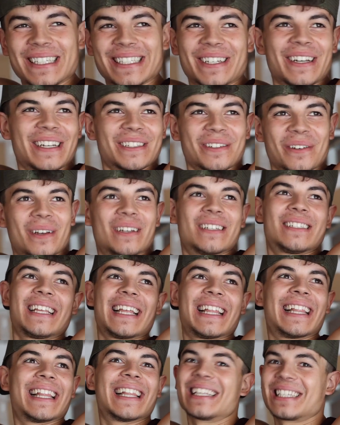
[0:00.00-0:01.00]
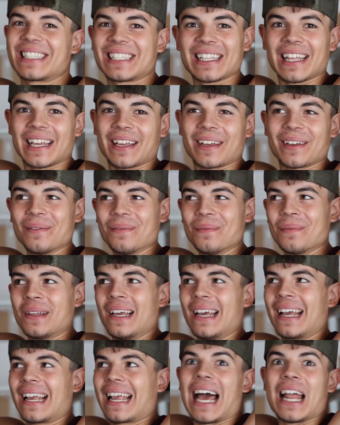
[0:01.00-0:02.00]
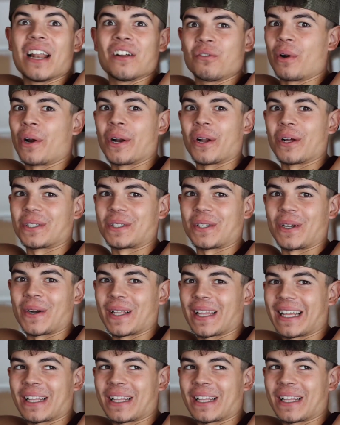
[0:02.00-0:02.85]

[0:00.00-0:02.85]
You guys don't understand that this is, like, kind of where it all started,